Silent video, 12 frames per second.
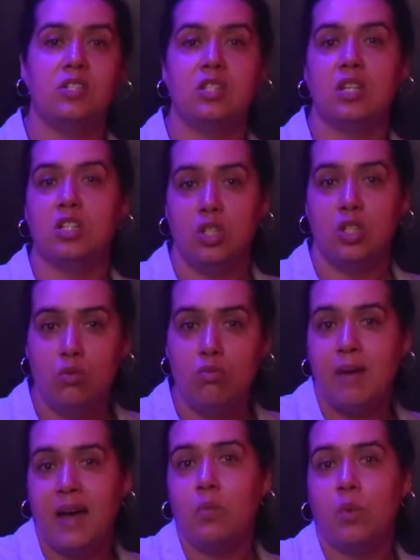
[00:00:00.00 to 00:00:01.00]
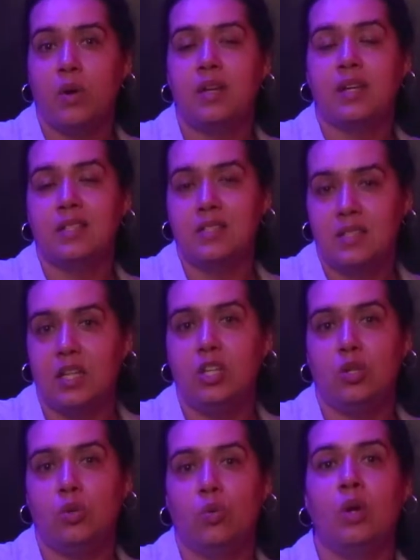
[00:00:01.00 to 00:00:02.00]
then you might want to
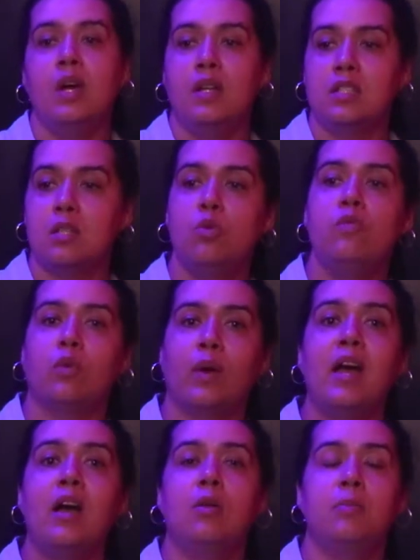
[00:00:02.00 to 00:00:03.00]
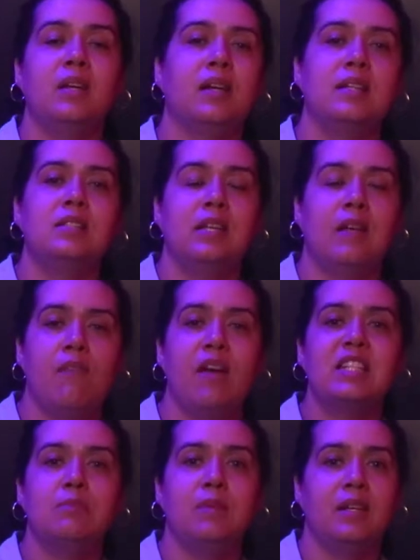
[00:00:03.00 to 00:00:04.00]
continue to move around, because the
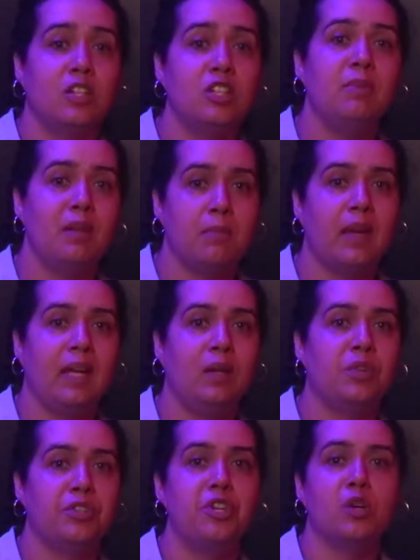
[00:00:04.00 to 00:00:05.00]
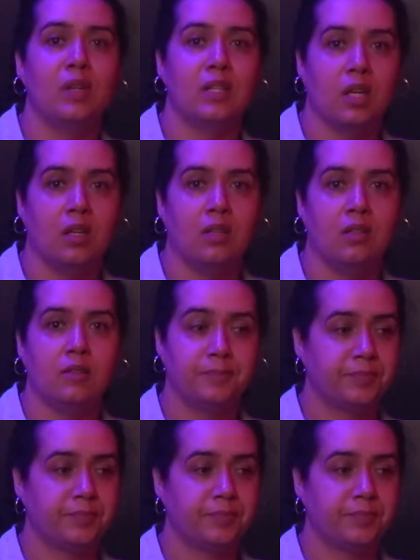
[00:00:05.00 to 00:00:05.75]
investment could be made with no return.